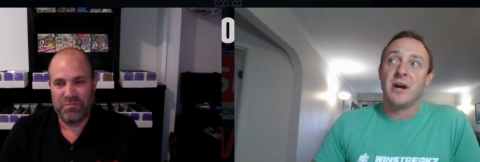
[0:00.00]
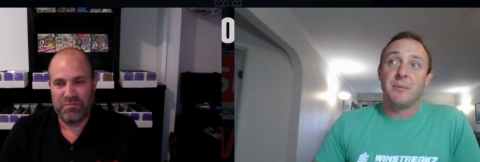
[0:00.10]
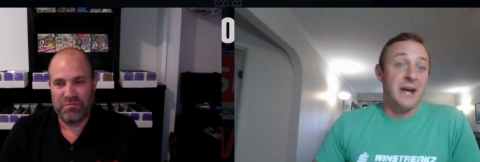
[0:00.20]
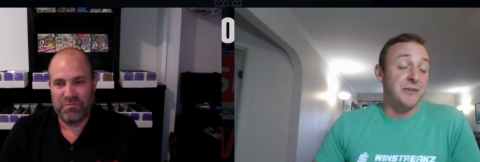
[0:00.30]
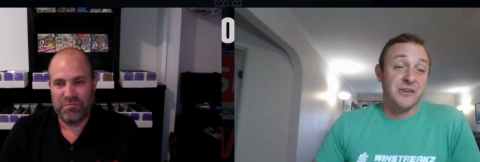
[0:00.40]
Speaker 1: But
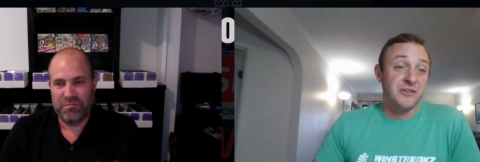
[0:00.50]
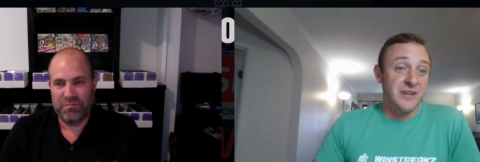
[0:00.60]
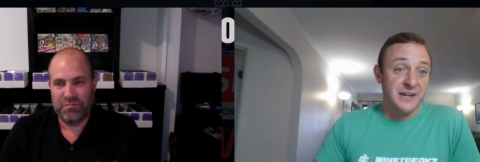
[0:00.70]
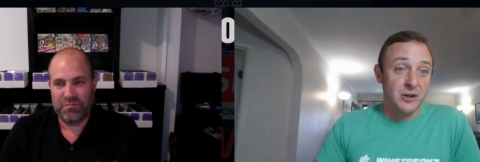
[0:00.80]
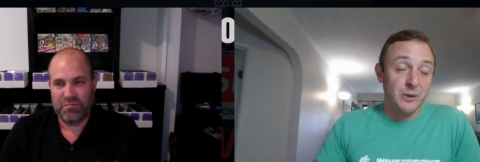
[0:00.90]
yeah, since
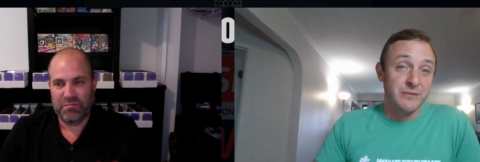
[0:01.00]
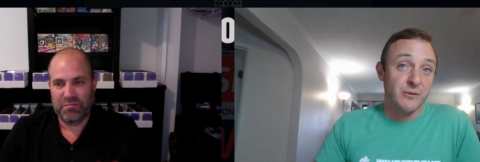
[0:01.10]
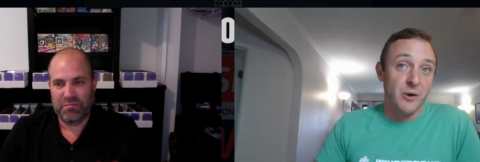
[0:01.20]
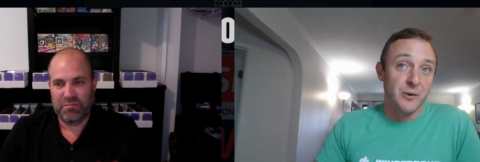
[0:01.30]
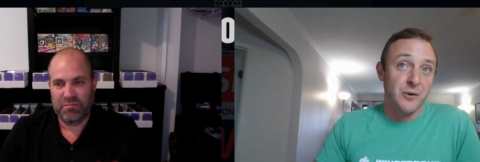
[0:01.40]
then you know we've
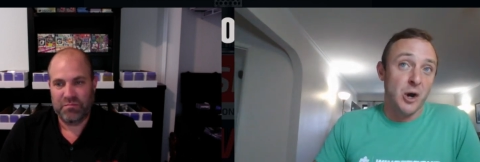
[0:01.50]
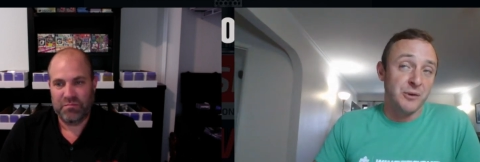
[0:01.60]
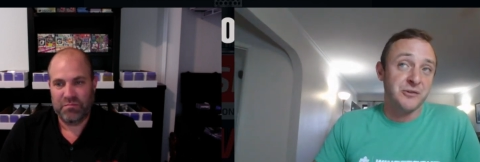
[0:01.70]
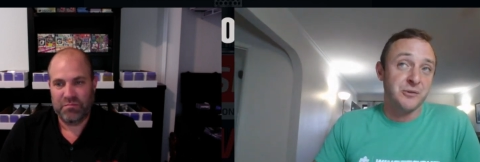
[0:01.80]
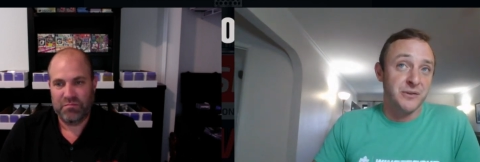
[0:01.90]
grown
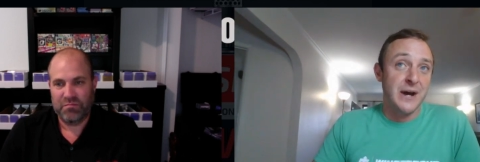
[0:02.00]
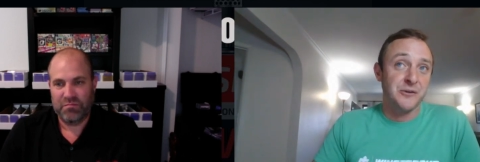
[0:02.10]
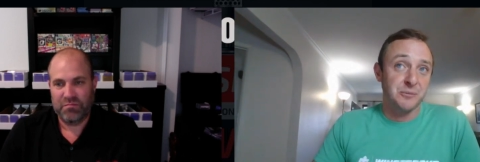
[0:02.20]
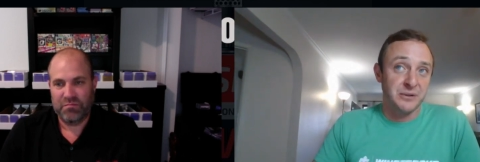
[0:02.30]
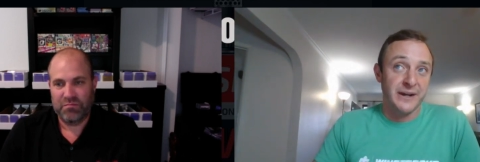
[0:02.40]
almost to a
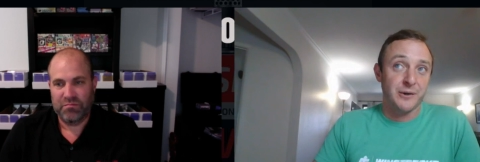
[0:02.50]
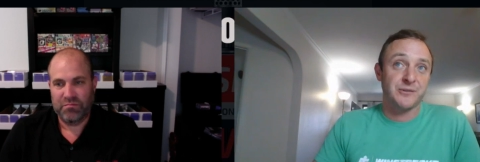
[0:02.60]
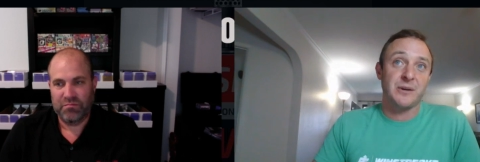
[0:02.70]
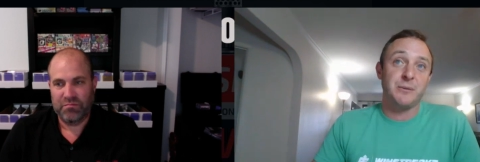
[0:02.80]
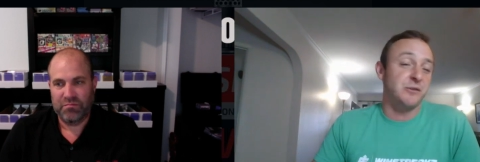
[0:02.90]
thousand
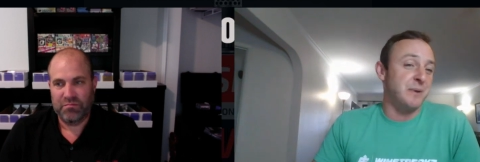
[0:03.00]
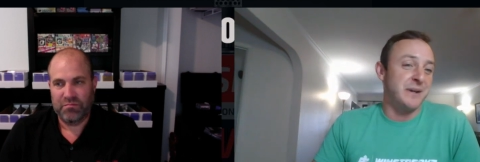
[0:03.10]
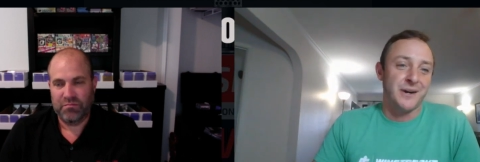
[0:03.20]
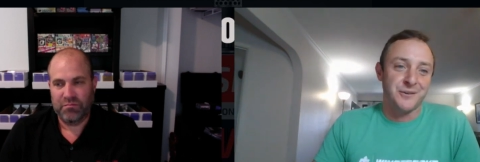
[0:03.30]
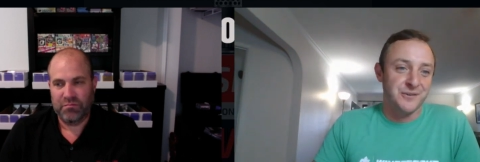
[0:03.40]
players, and we've spent
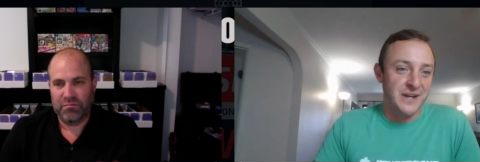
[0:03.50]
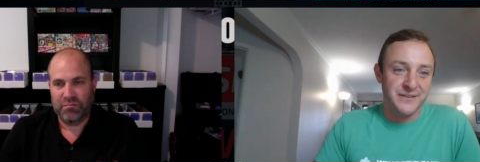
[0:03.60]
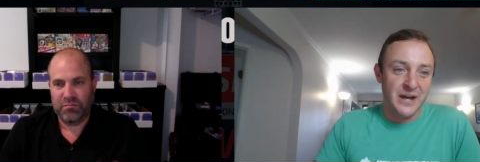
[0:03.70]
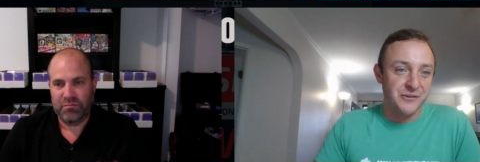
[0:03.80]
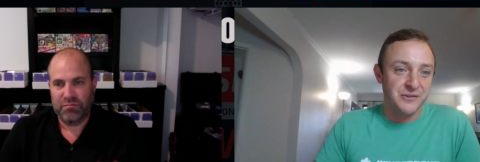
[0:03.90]
under ten
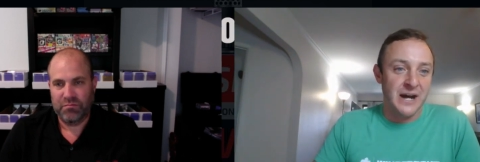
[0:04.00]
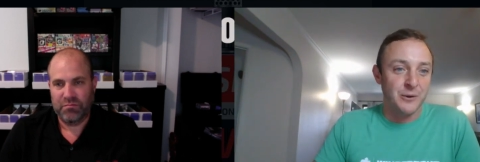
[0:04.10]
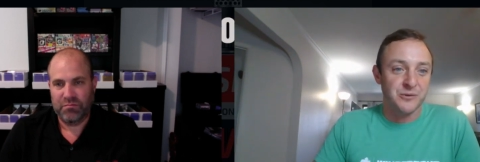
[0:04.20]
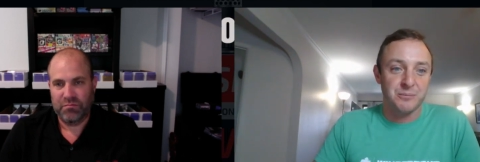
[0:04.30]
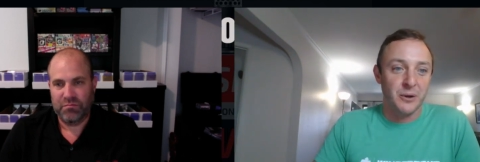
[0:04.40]
thousand
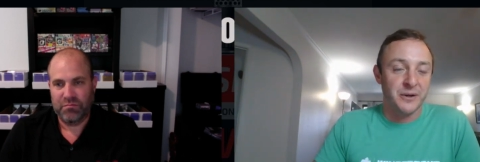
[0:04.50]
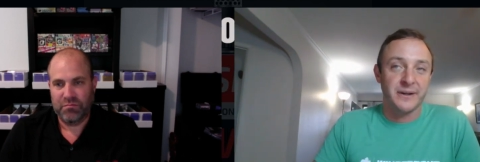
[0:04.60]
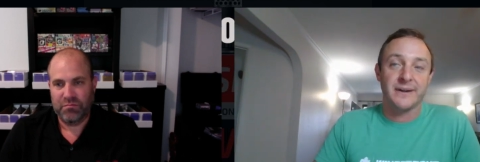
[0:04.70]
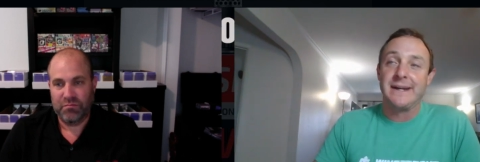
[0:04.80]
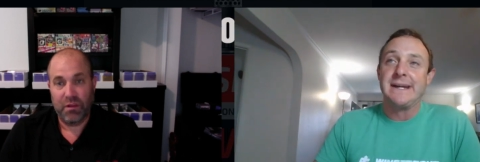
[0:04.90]
dollars in marketing.